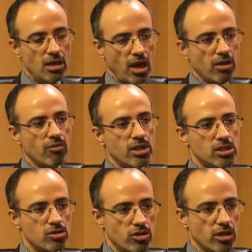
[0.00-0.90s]

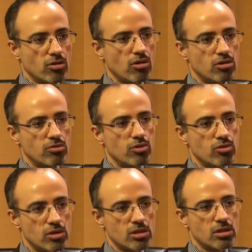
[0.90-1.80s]
Likewise, trade
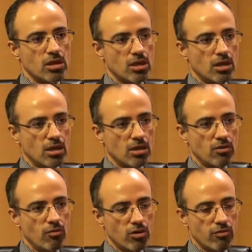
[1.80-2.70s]
contributes
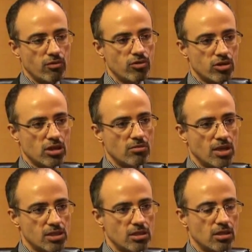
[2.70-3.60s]
what we would term
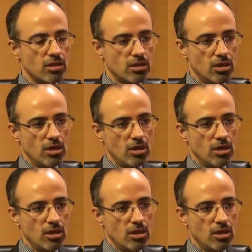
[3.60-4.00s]
as the